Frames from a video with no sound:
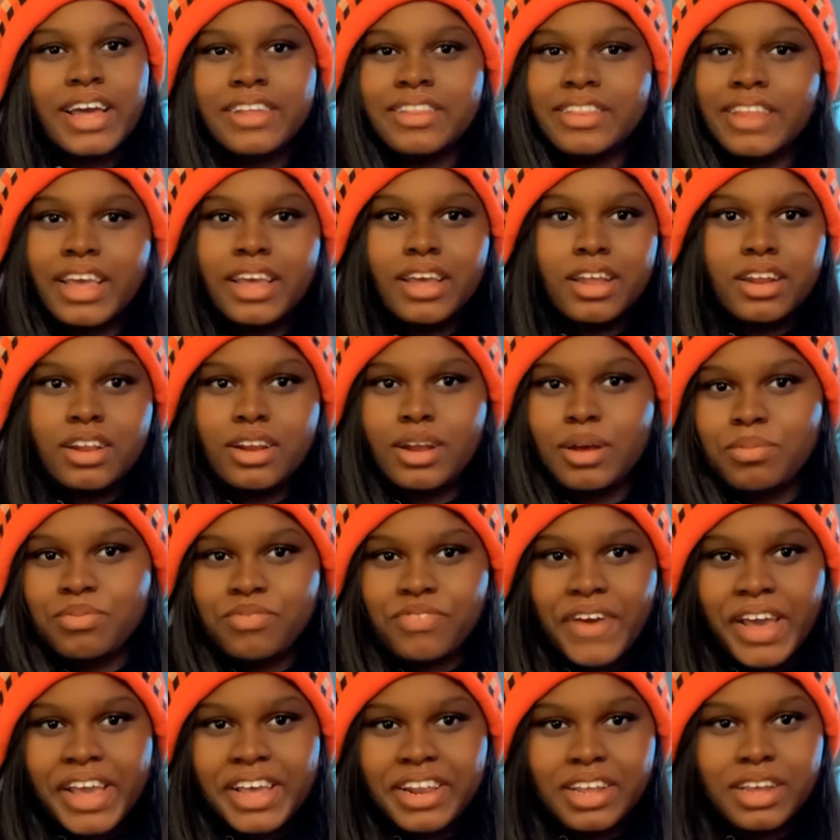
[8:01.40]
and they ended up
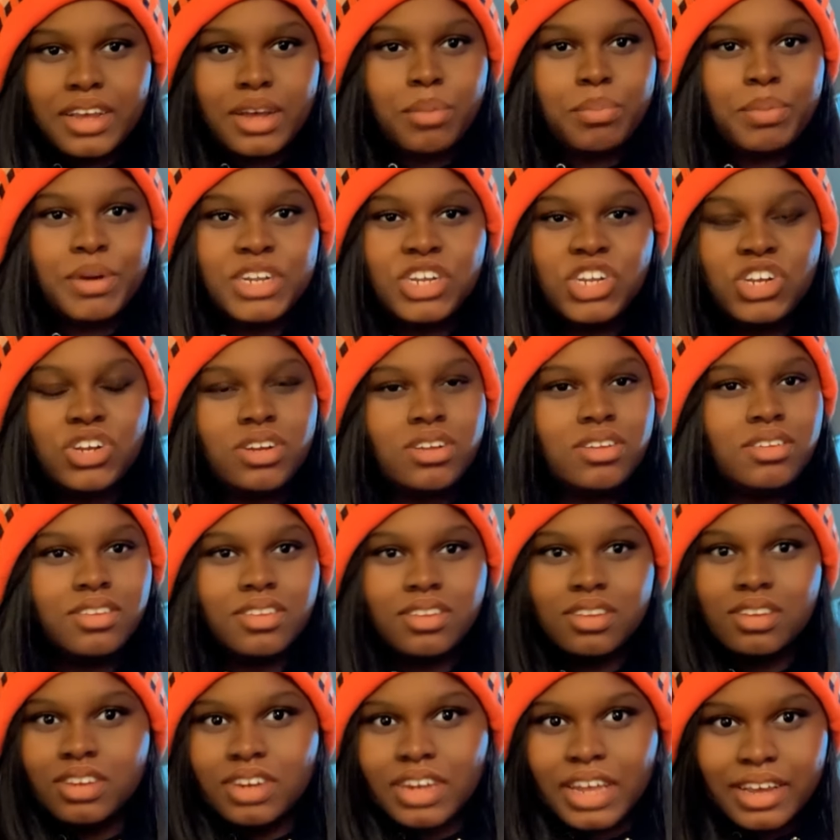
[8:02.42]
a bunch of
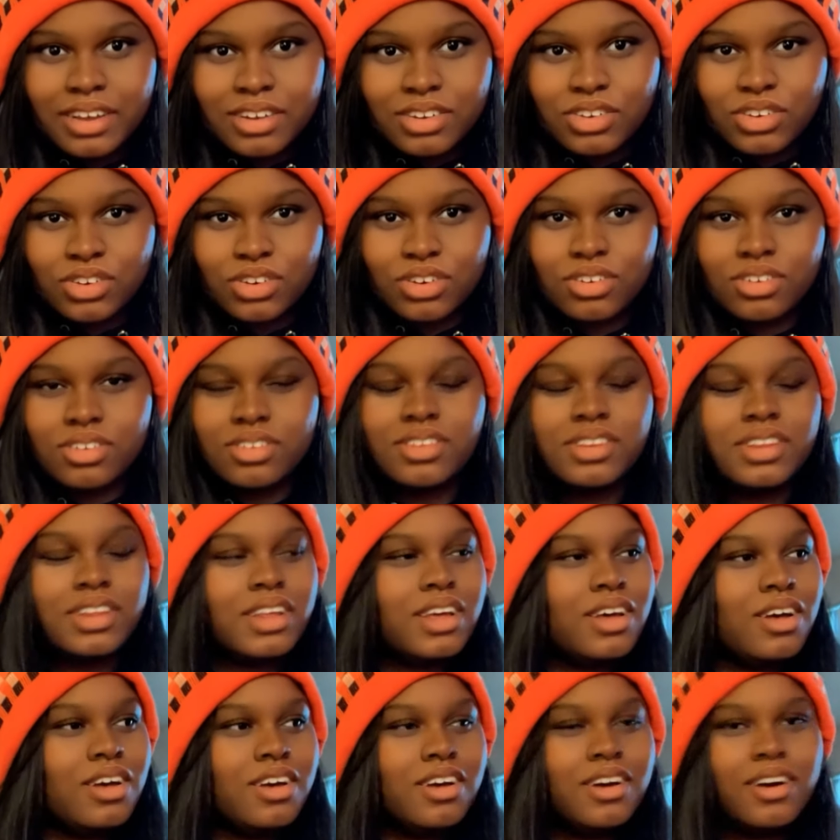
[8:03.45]
teenagers.
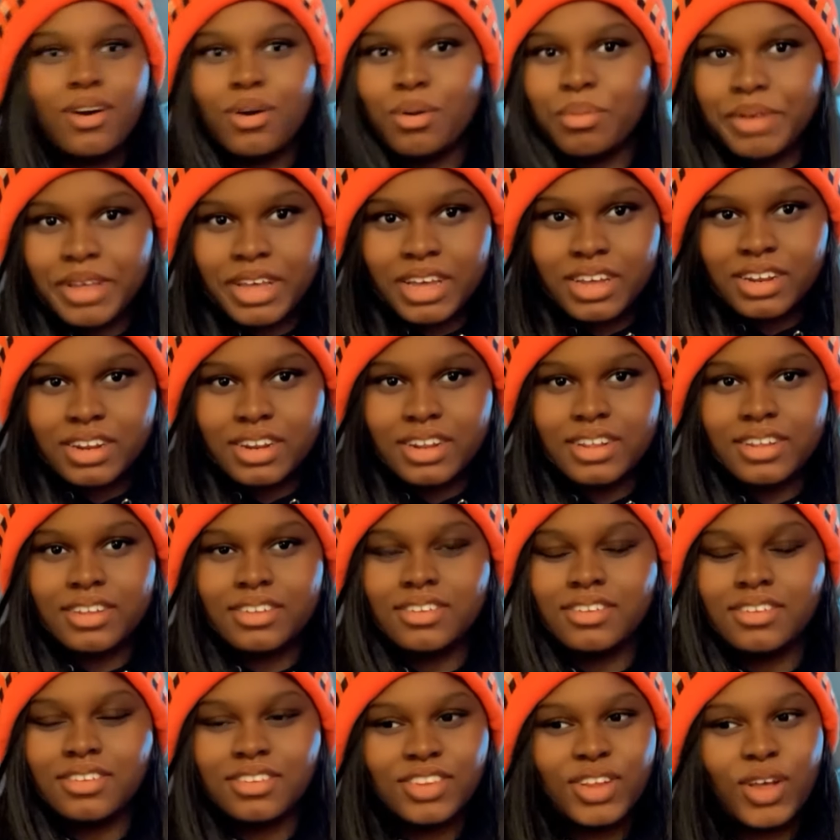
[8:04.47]
Oh my goodness.
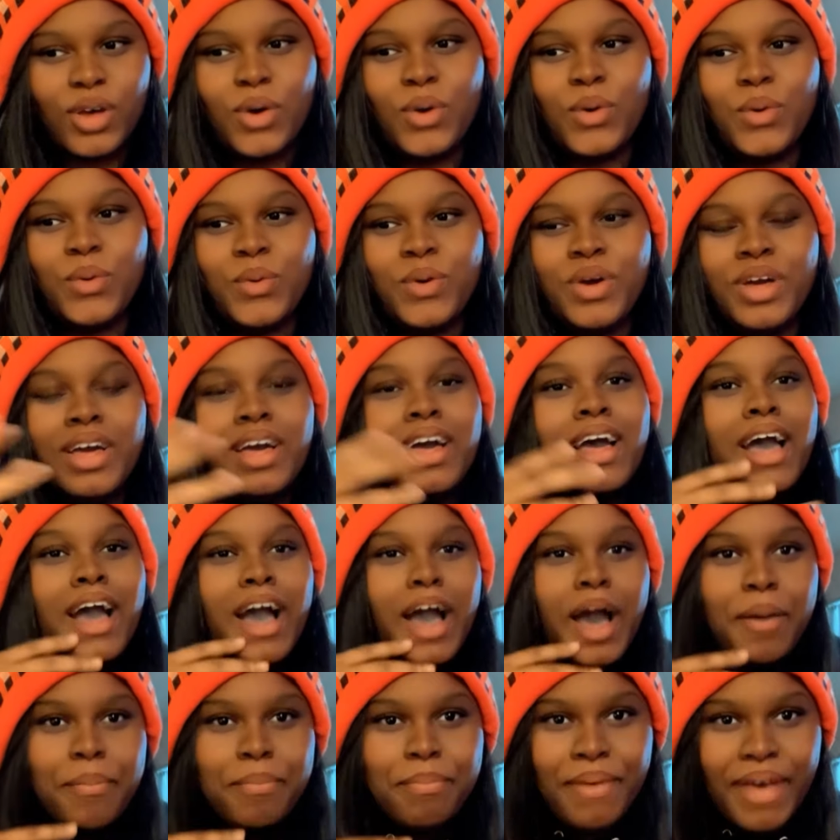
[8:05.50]
So
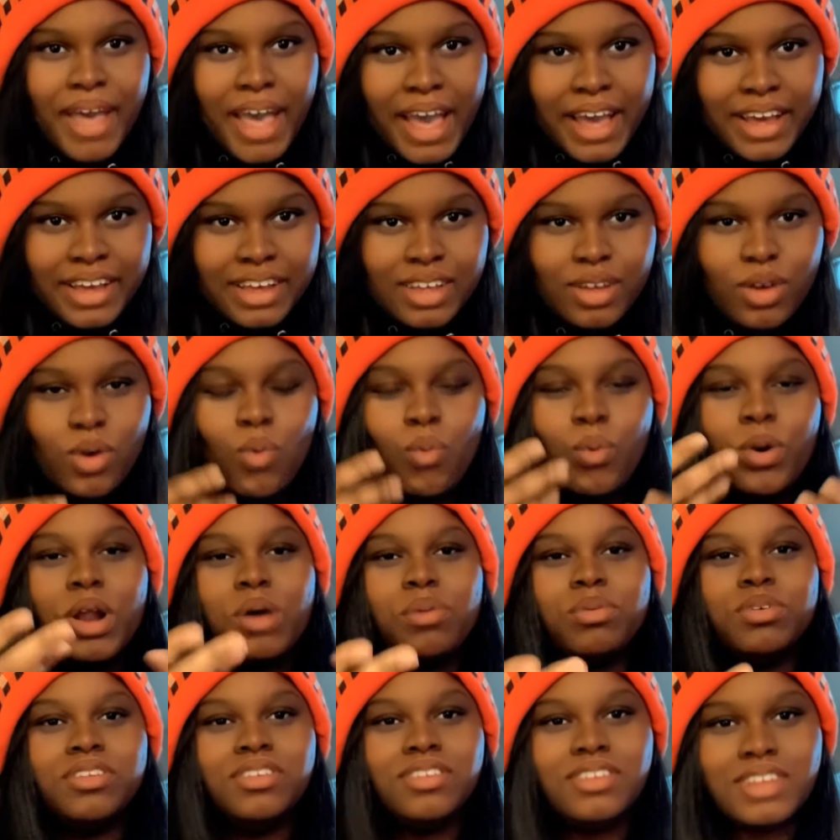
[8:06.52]
I'm back. What I
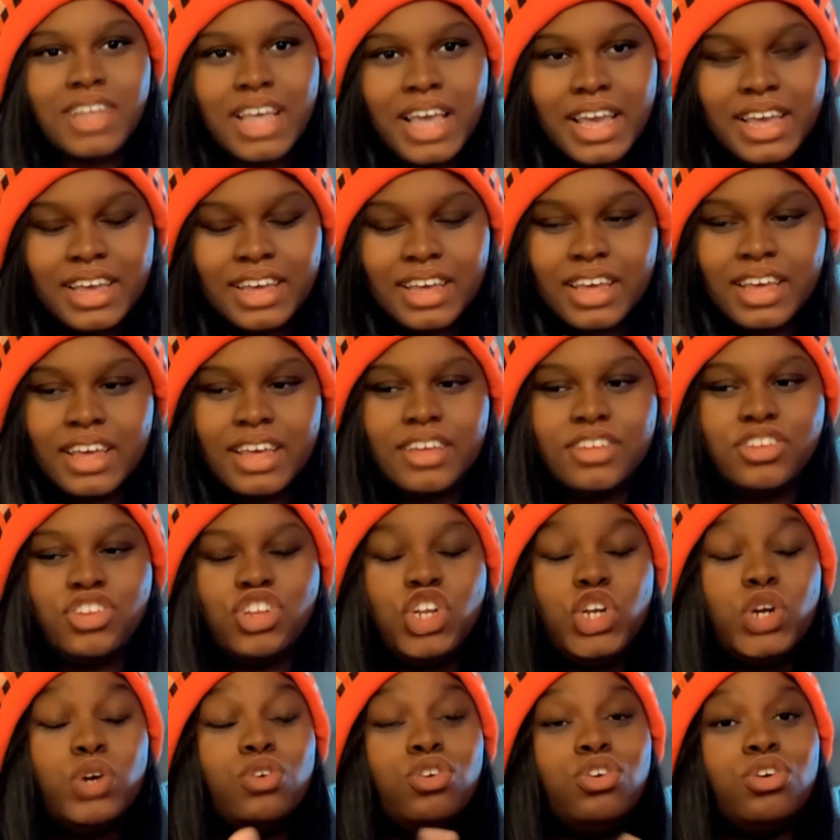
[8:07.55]
was saying is
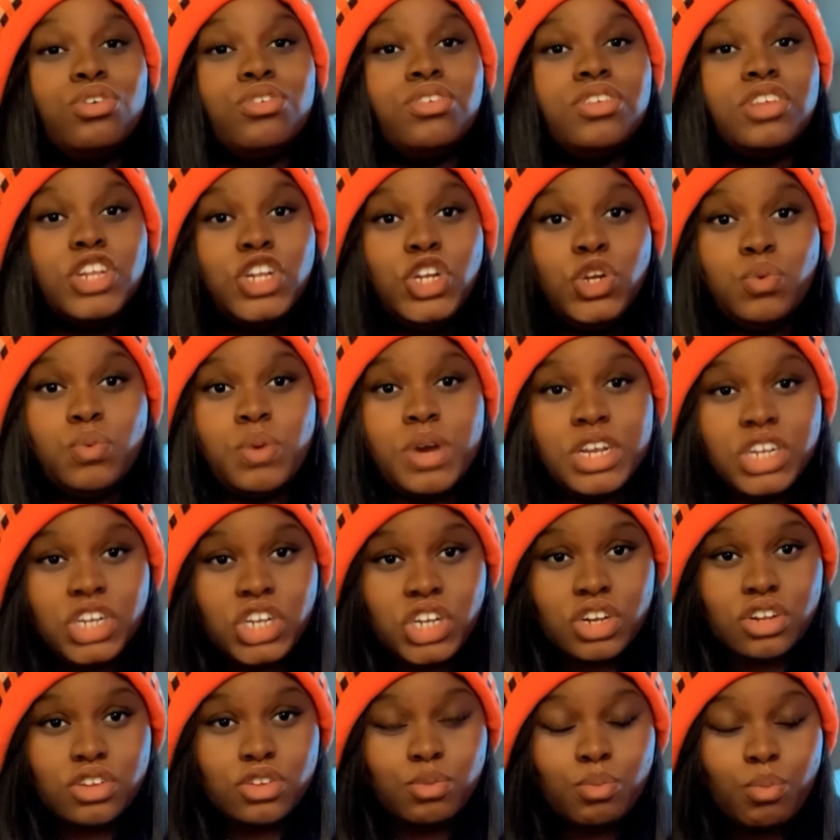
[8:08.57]
JoJo's
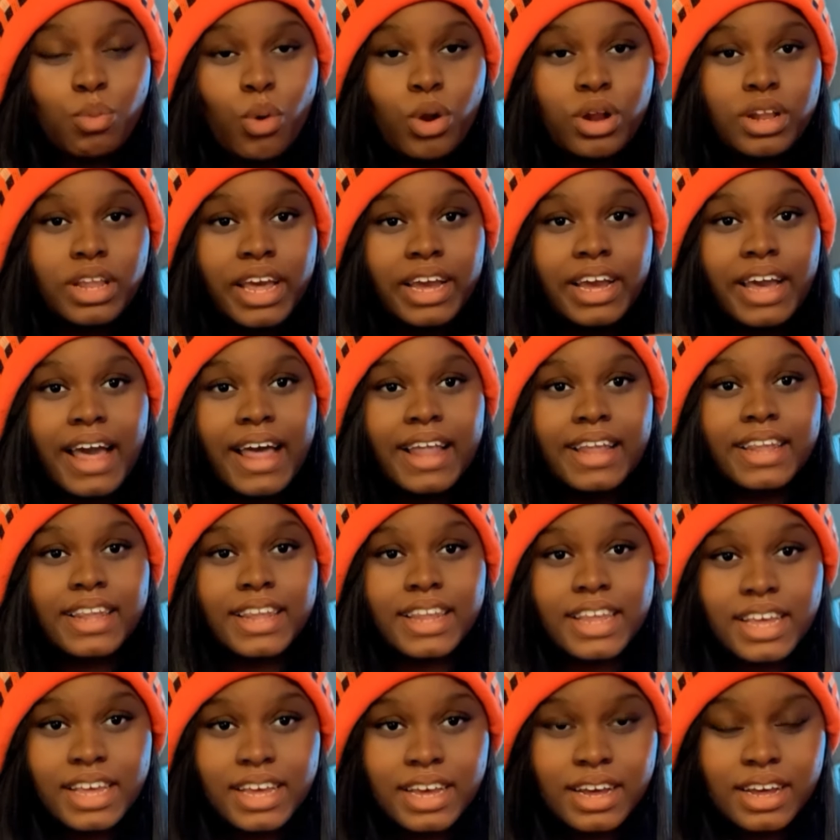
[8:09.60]
situation is more like
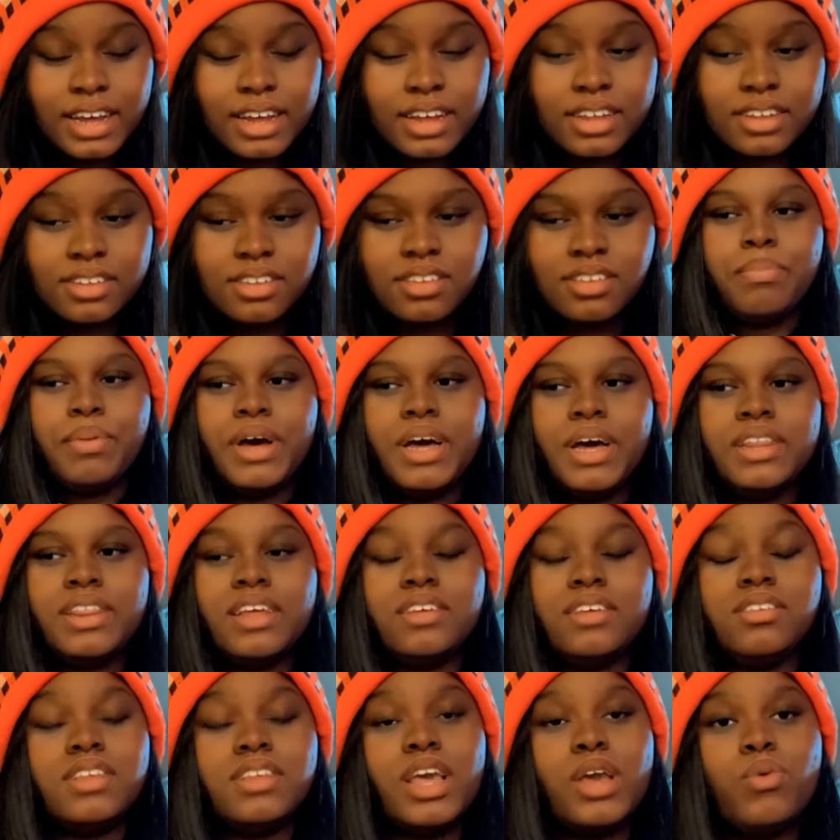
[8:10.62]
Aaliyah's, but they
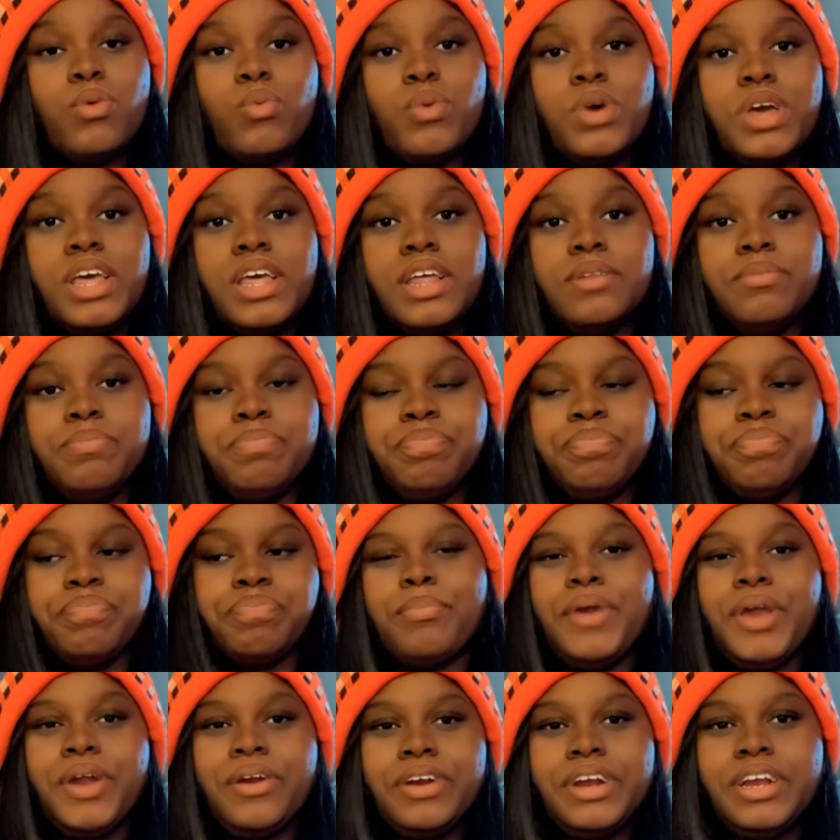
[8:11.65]
say when
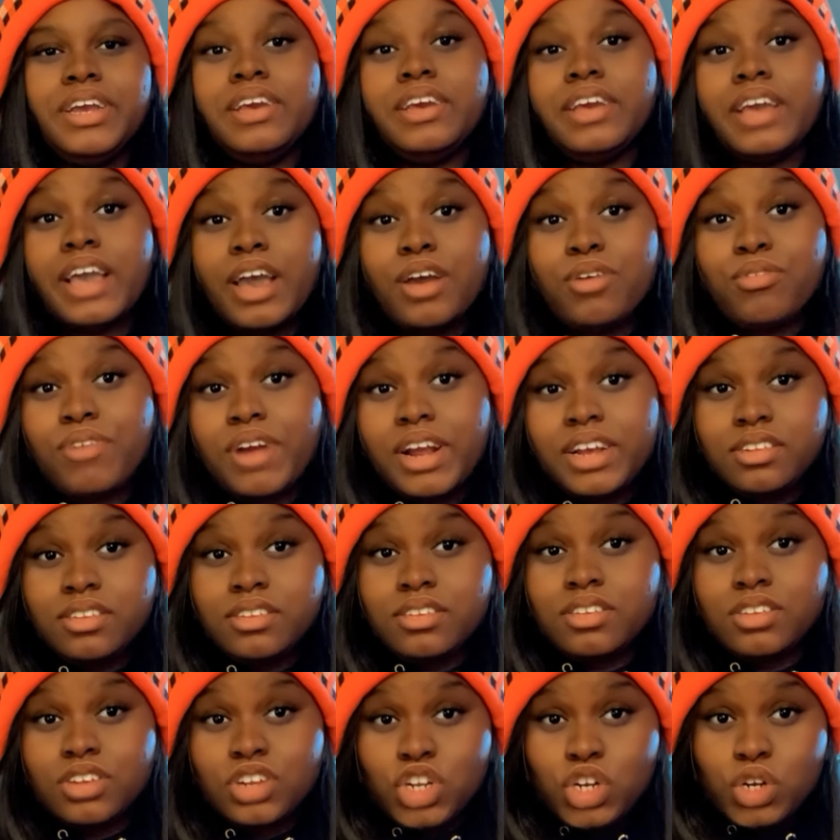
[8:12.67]
Barry, he had
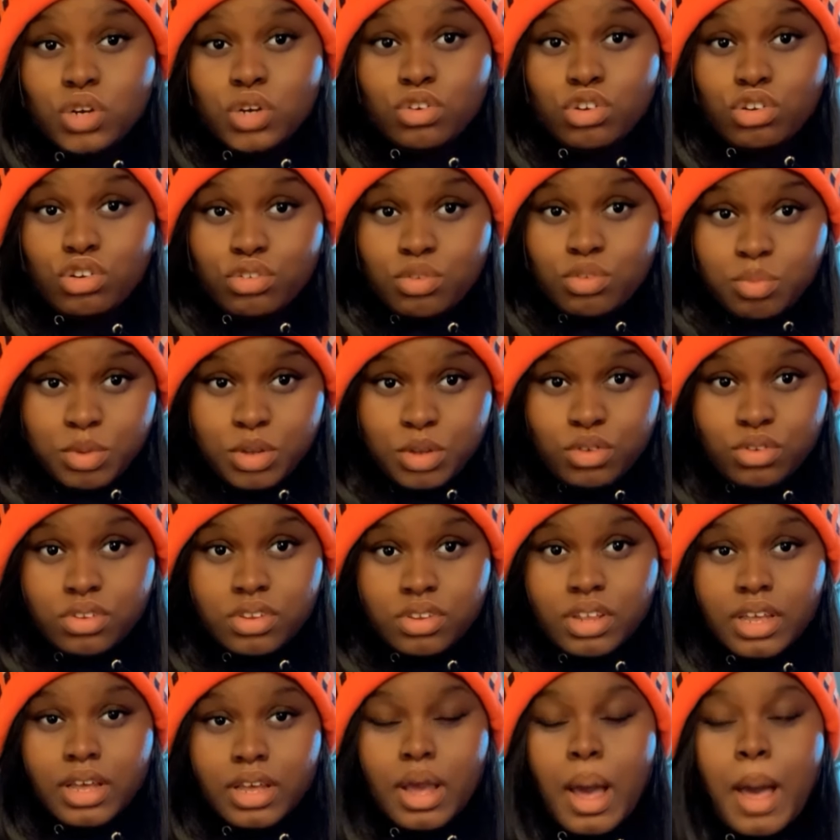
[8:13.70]
rights to JoJo's
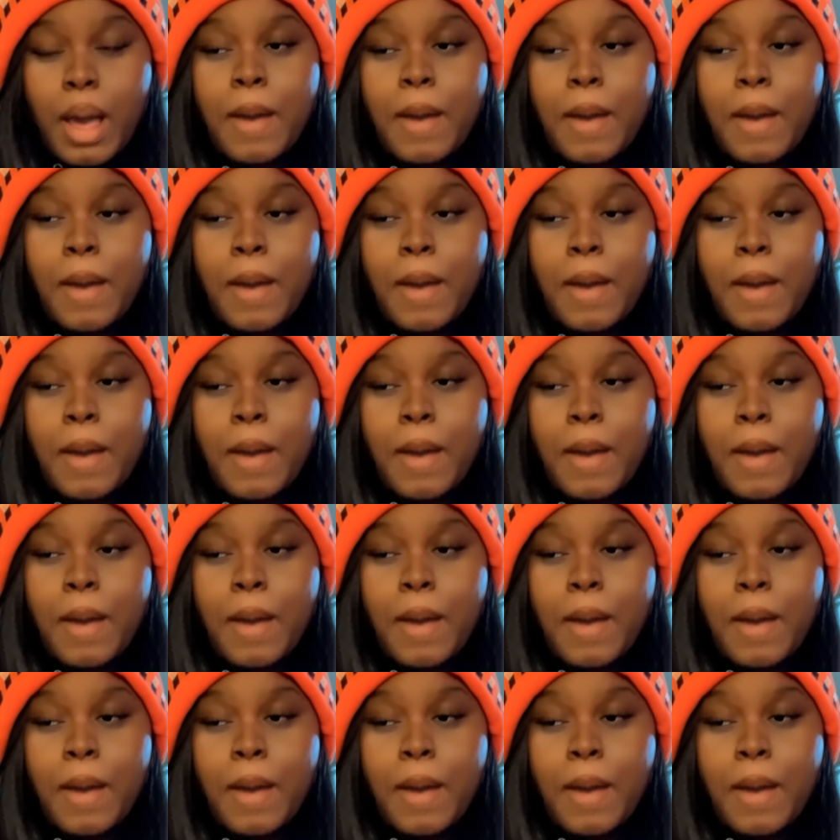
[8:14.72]
music,